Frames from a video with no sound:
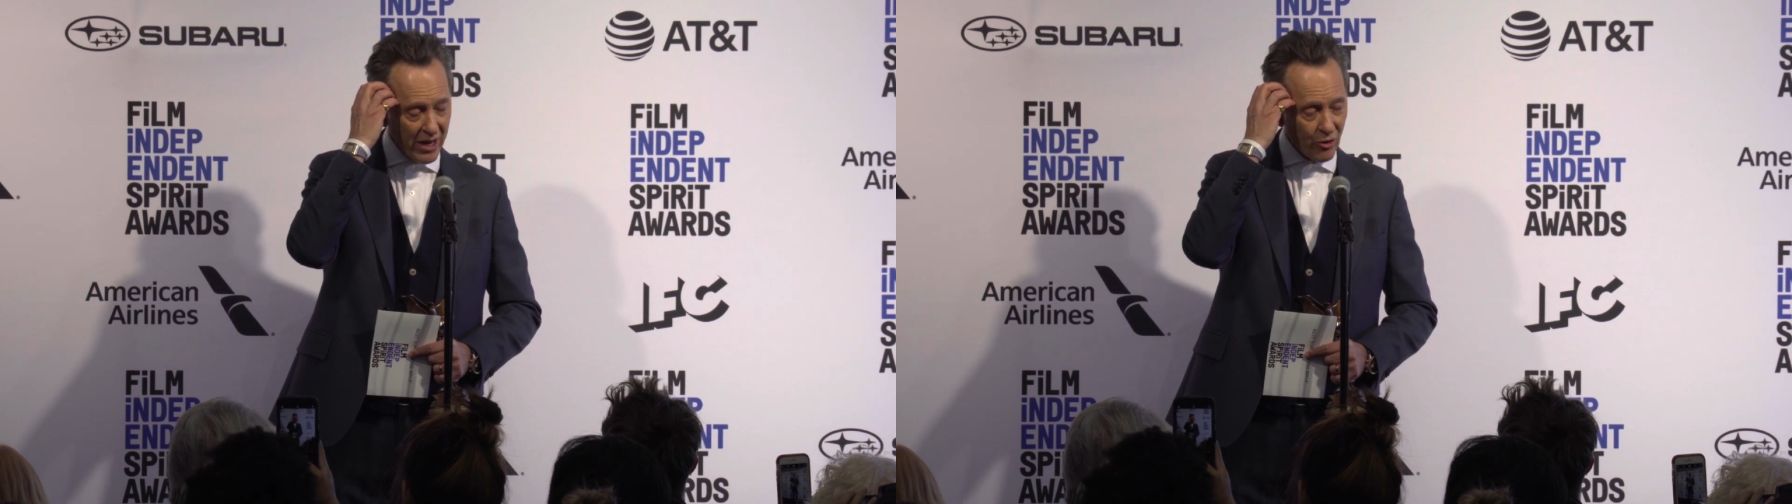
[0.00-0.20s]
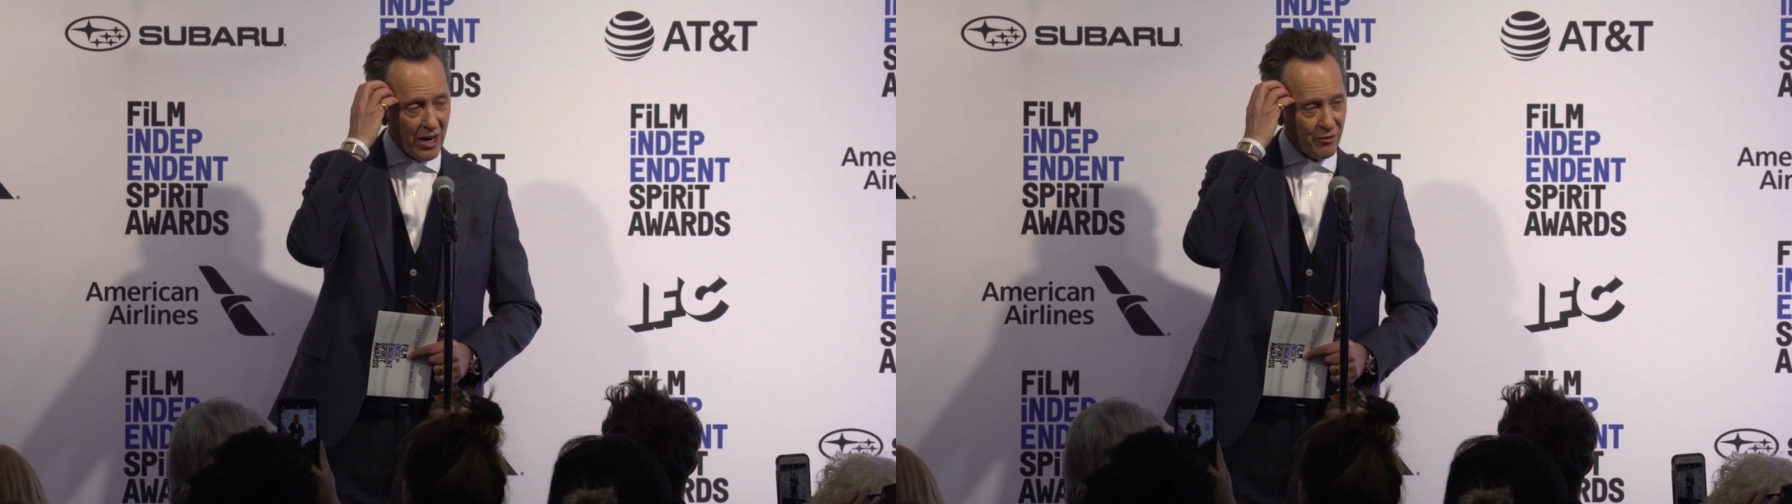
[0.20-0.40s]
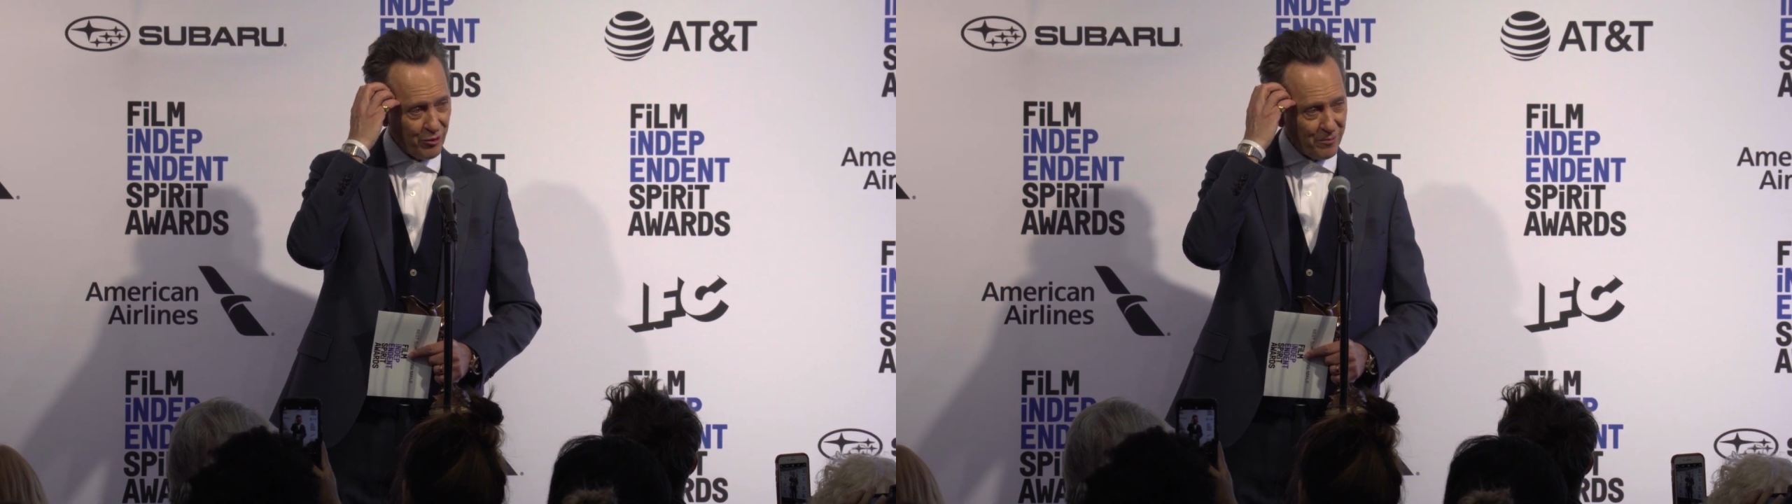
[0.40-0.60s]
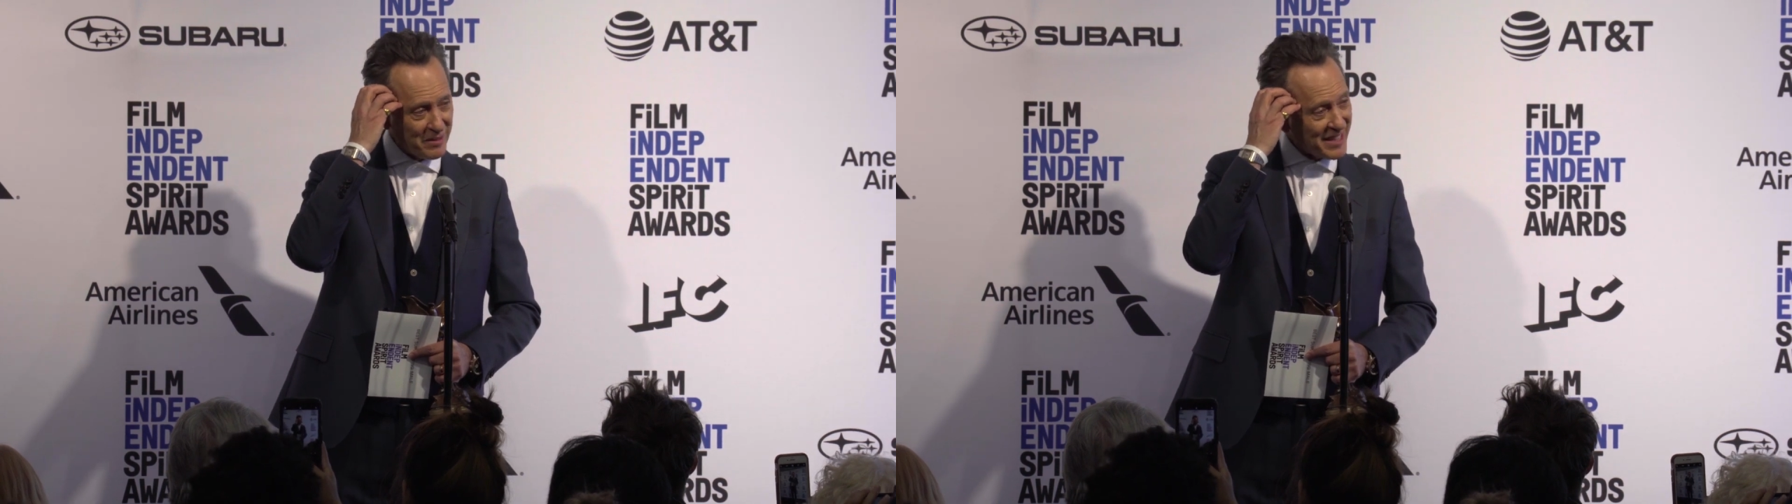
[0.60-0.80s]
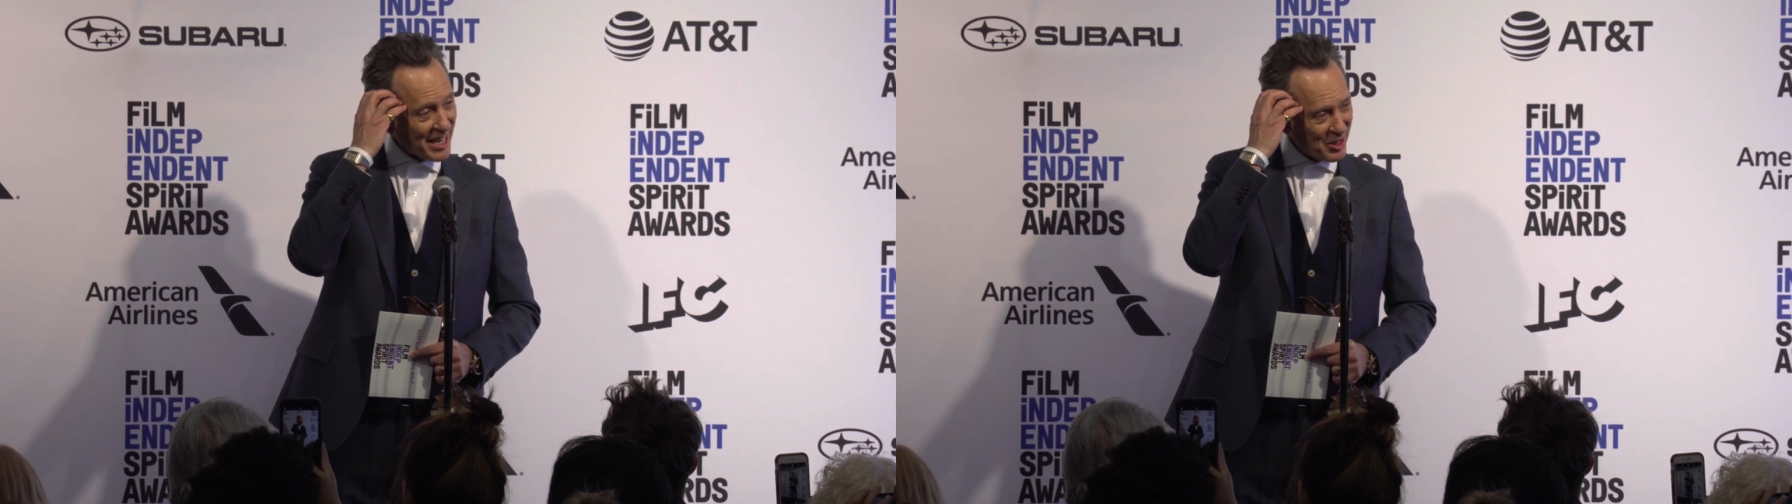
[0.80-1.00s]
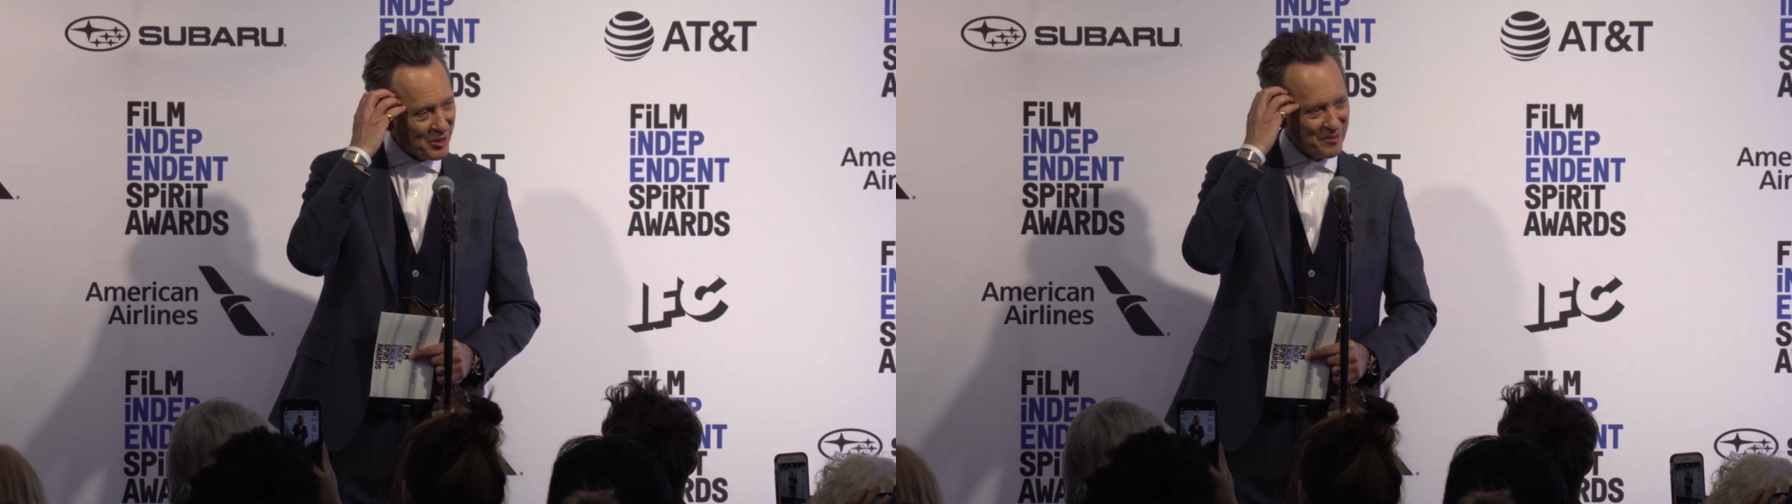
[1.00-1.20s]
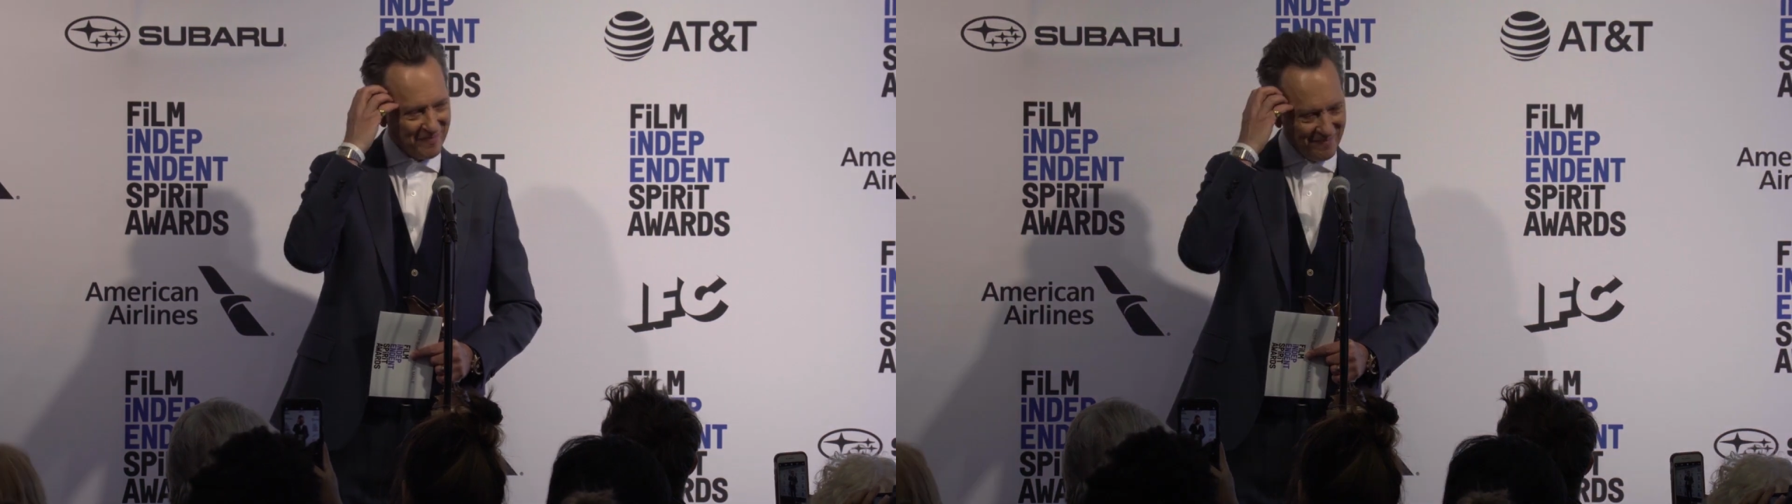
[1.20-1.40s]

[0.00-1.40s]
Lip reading: very grateful. But thank you.